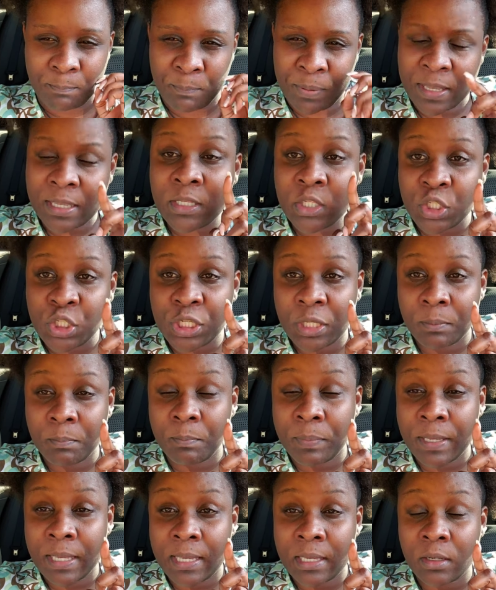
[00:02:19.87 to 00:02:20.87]
pinching
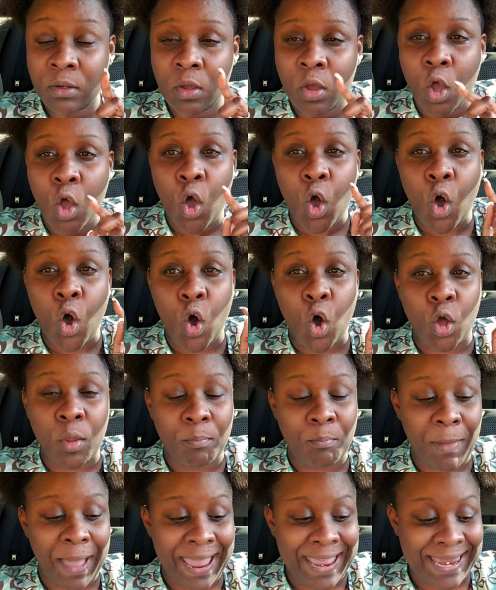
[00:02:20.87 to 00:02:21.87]
pain
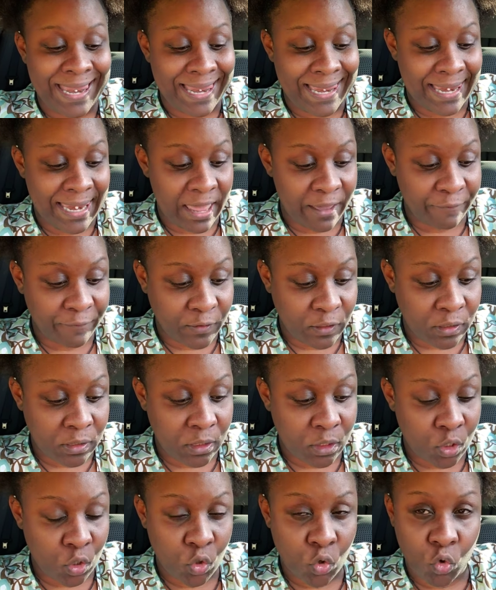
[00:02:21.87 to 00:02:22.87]
on my
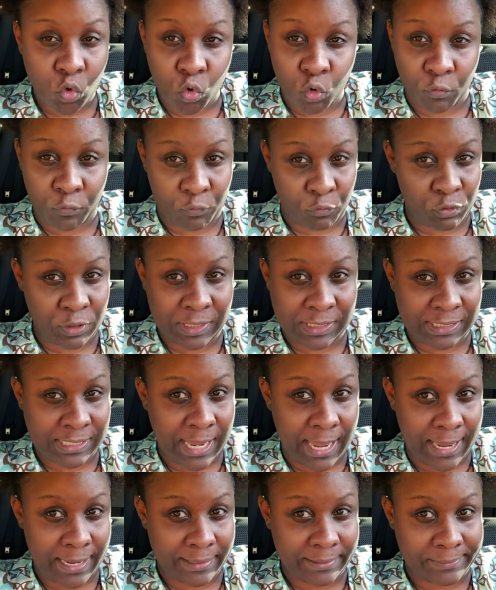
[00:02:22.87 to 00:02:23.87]
left ovary
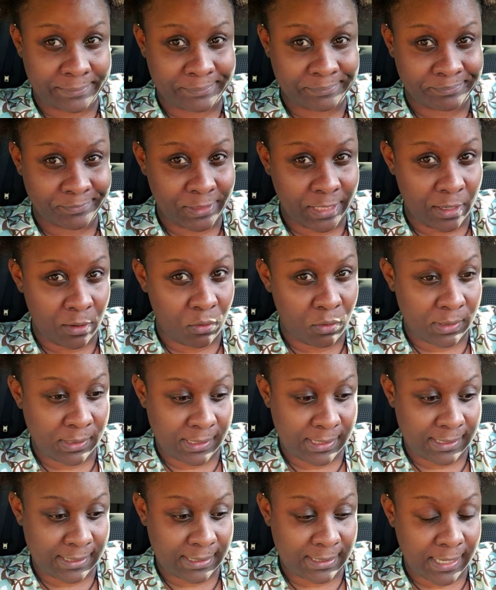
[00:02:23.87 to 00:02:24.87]
side. Yeah,
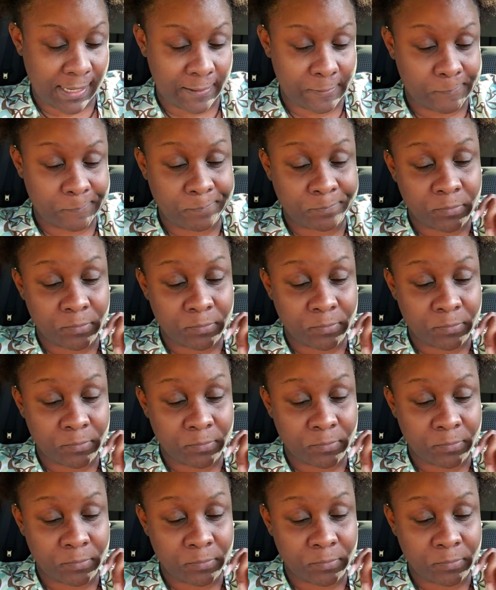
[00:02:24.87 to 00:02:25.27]
on this side.